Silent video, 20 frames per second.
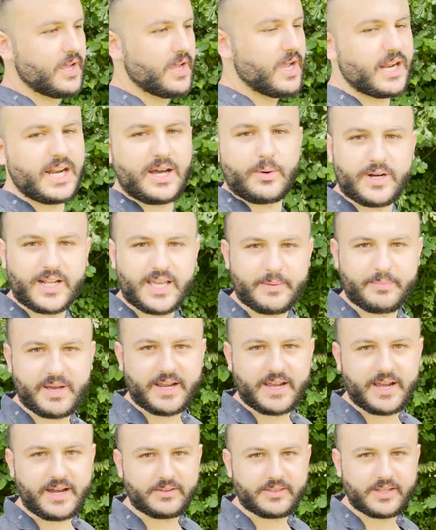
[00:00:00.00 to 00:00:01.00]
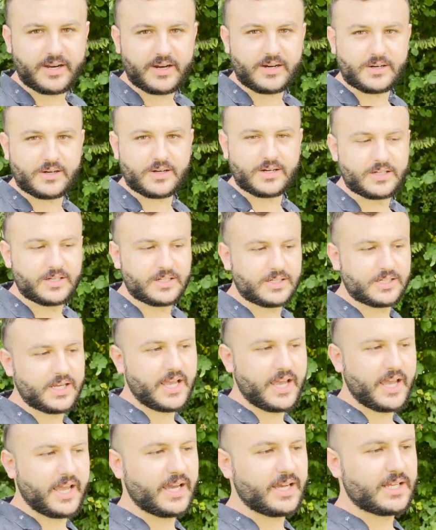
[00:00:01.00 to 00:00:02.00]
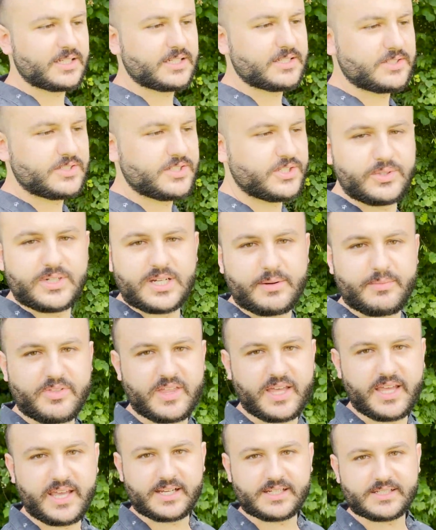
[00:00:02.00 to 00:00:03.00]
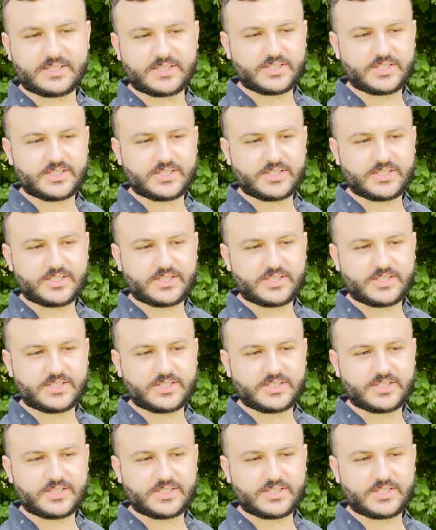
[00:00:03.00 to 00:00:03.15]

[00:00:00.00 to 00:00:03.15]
and I want to get back out there and do dumb things.